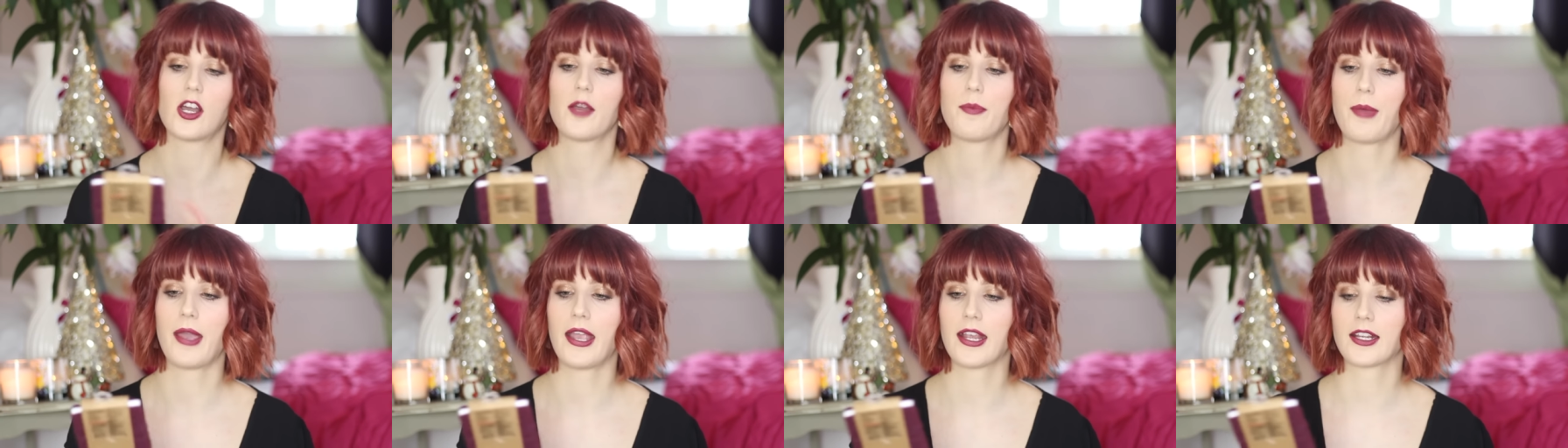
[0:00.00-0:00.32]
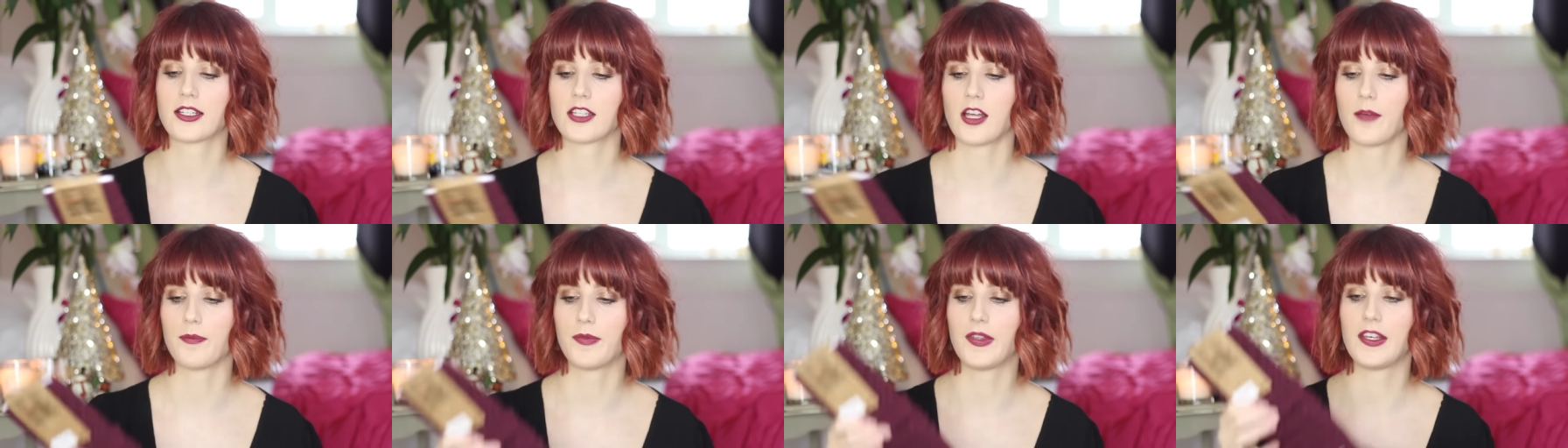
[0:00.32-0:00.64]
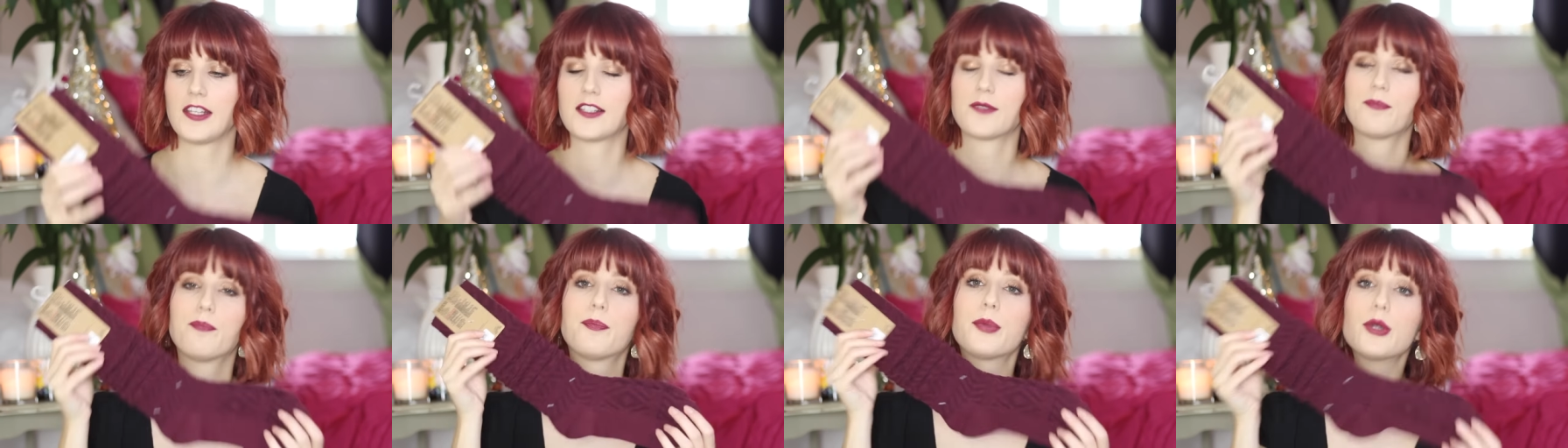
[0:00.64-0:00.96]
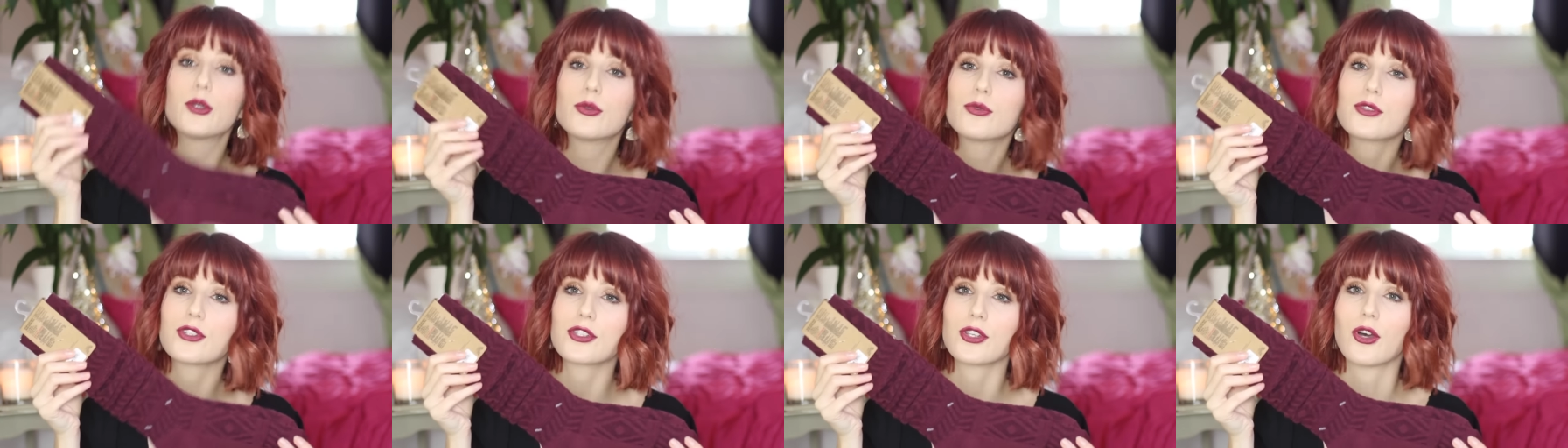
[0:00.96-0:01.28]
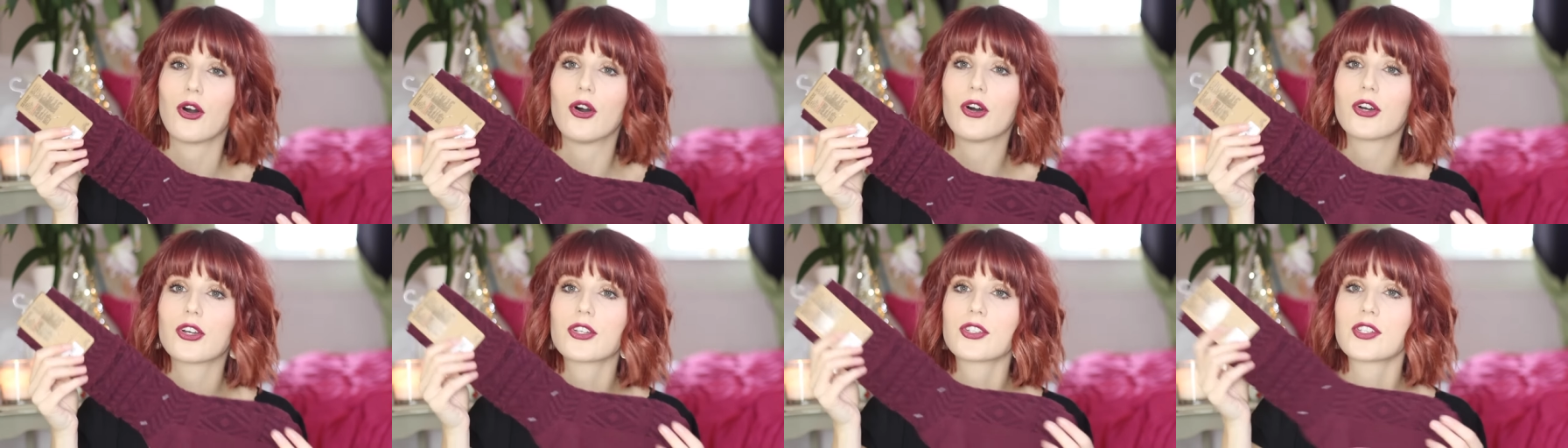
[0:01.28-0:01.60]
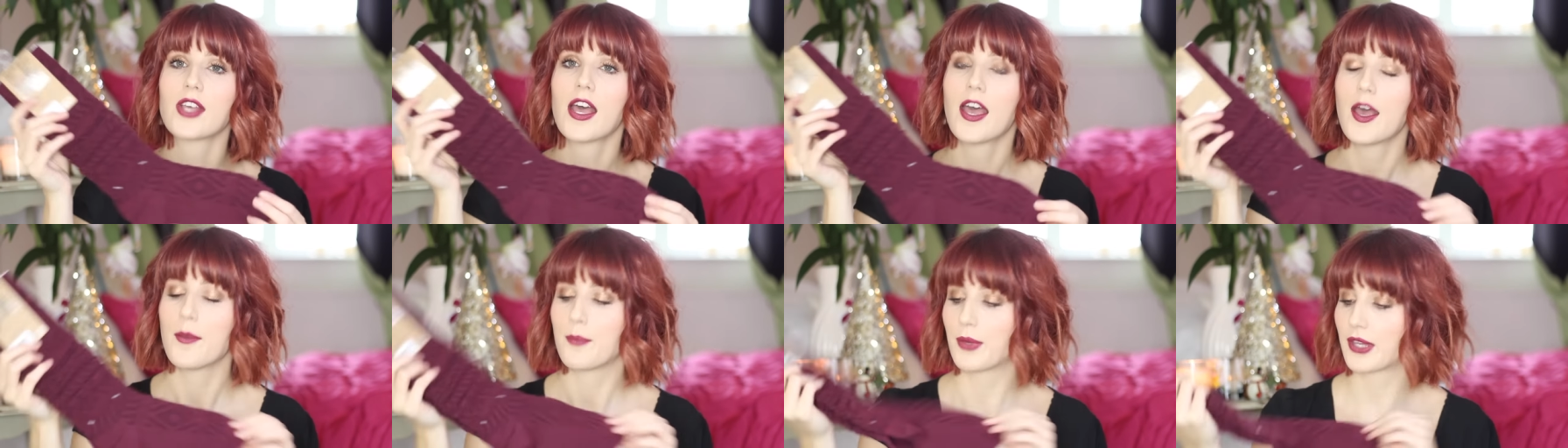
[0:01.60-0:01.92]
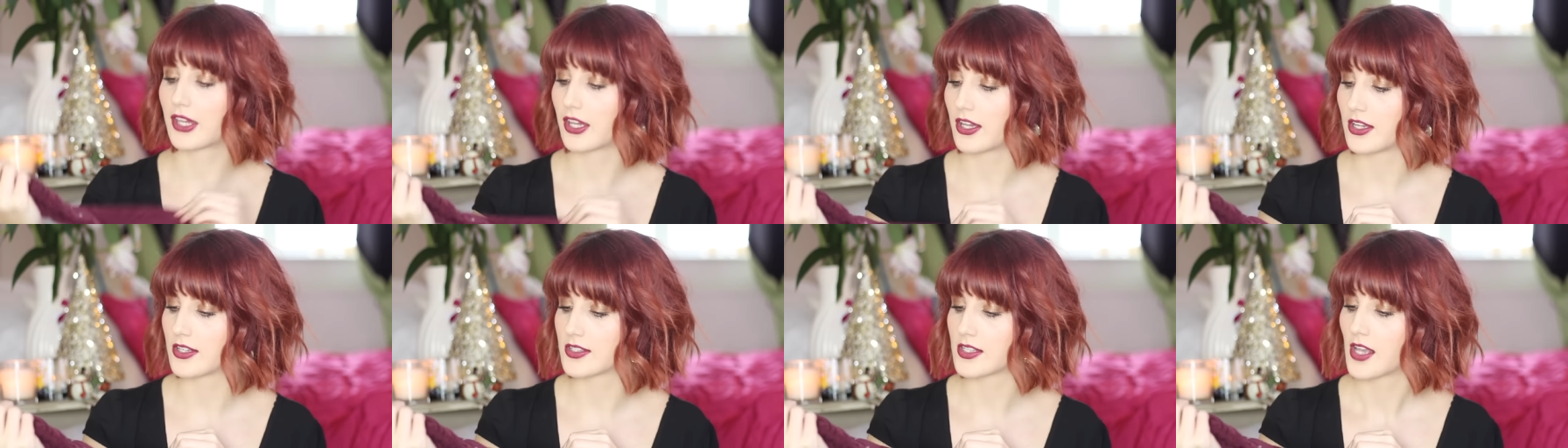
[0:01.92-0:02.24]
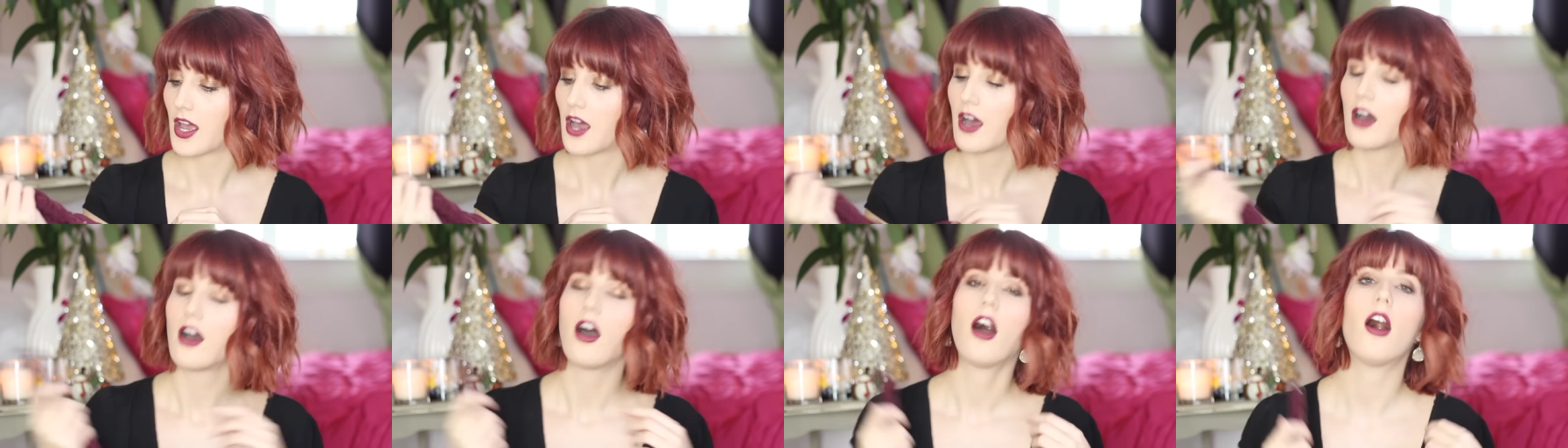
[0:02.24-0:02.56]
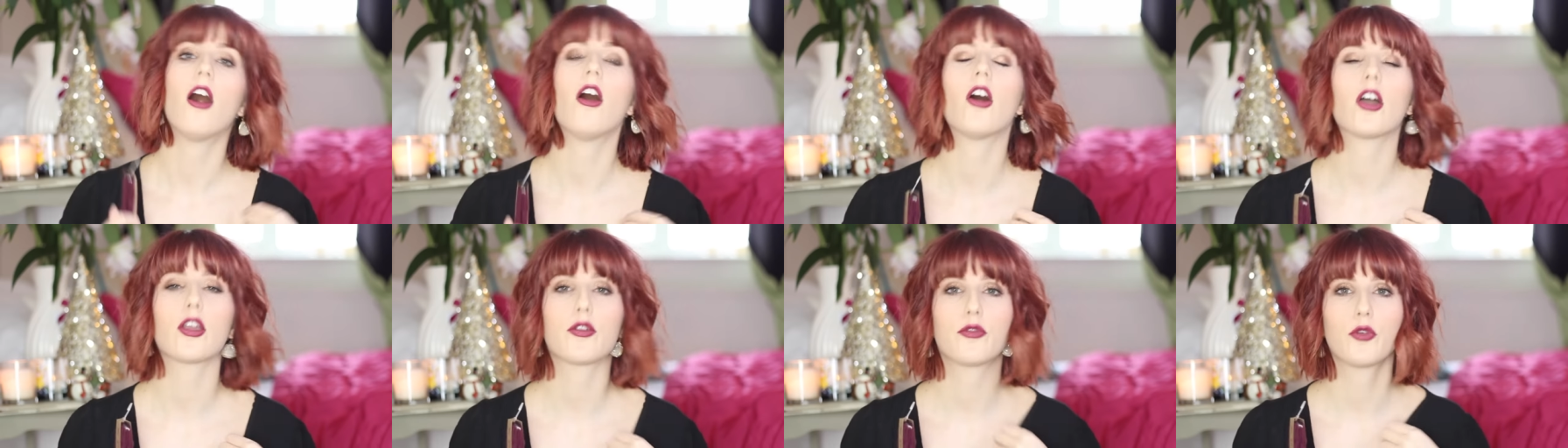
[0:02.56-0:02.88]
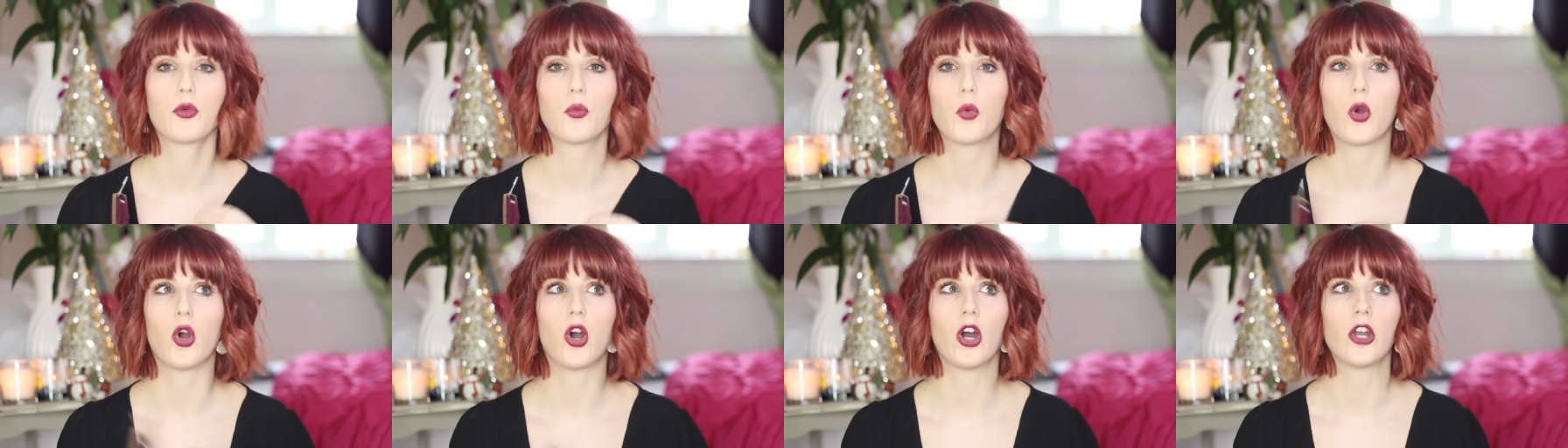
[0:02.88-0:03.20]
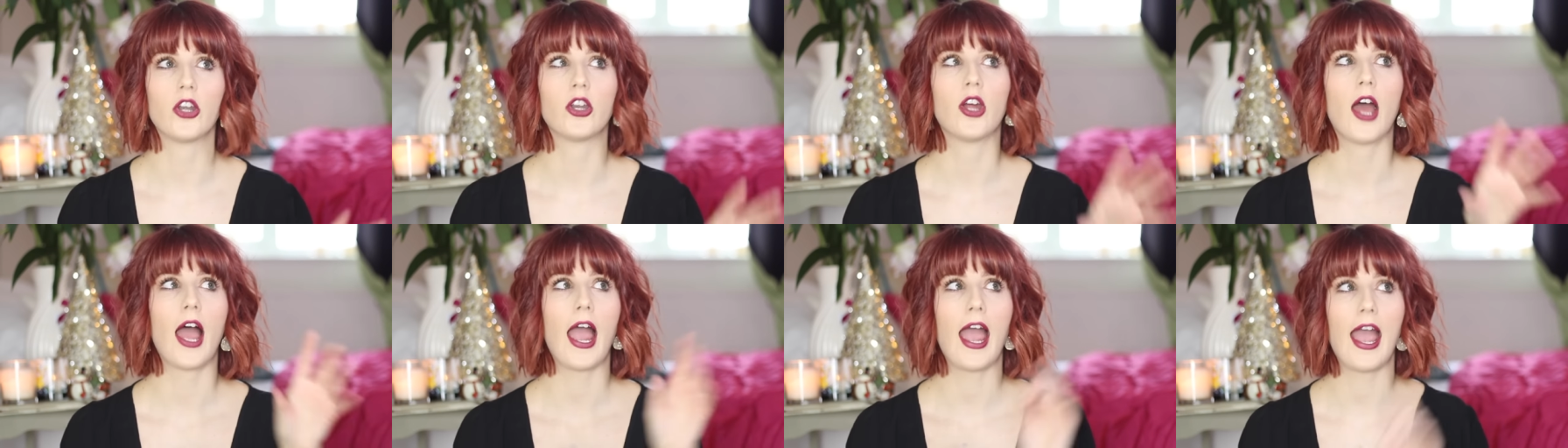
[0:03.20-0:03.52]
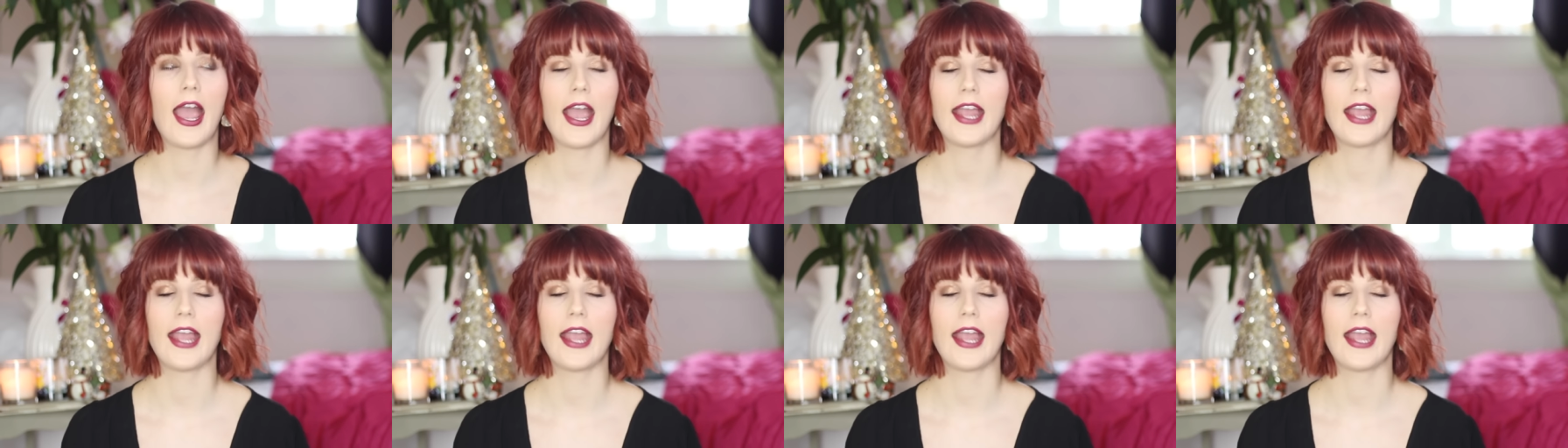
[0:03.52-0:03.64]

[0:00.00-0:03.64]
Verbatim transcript: I picked up these boot socks, because I, for one,